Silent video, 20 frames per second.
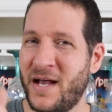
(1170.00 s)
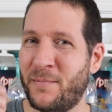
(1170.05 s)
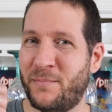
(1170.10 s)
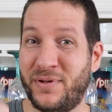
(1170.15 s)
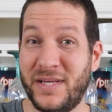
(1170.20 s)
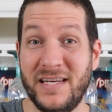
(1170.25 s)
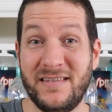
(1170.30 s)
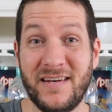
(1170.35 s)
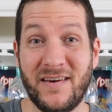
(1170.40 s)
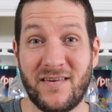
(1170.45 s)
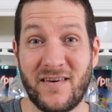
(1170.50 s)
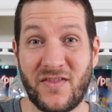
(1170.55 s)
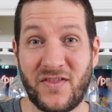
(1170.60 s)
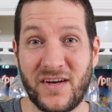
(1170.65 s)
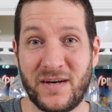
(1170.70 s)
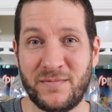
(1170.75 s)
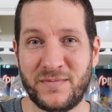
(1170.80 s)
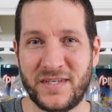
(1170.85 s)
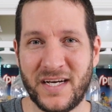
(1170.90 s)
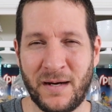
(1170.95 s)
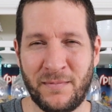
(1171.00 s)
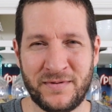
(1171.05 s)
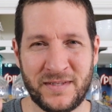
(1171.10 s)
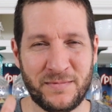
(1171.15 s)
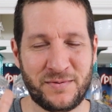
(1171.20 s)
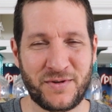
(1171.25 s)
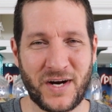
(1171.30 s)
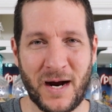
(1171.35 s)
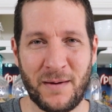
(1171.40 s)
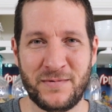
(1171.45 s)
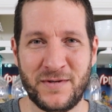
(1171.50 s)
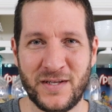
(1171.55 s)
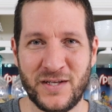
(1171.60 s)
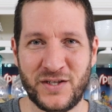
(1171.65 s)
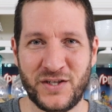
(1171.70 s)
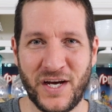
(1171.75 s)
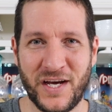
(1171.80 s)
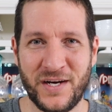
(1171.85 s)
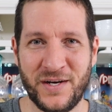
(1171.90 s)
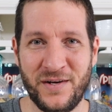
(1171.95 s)
please give it a thumbs up, subscribe to the
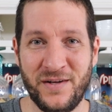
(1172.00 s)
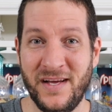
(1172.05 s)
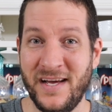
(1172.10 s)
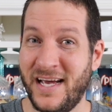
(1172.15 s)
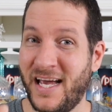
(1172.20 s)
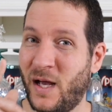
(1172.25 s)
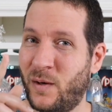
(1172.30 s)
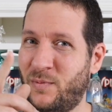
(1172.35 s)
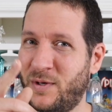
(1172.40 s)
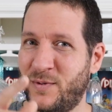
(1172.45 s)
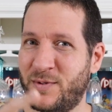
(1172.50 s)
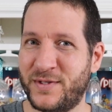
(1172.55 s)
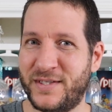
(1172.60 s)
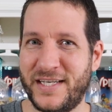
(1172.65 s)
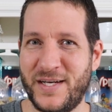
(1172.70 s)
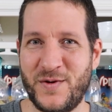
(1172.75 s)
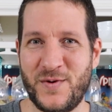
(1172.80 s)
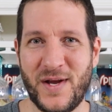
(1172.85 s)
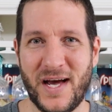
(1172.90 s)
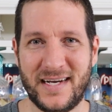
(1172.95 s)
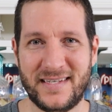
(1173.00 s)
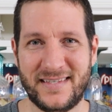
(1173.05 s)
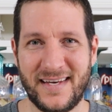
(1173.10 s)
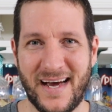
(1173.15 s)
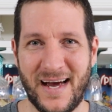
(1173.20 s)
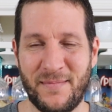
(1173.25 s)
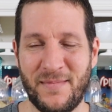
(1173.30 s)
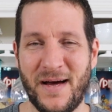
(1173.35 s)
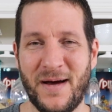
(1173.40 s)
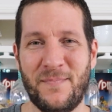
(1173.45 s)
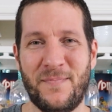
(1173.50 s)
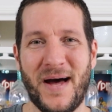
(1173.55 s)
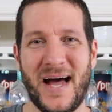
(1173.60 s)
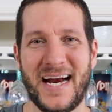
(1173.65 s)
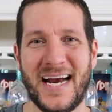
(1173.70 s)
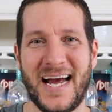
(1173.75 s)
channel, and we will see you next time. Bye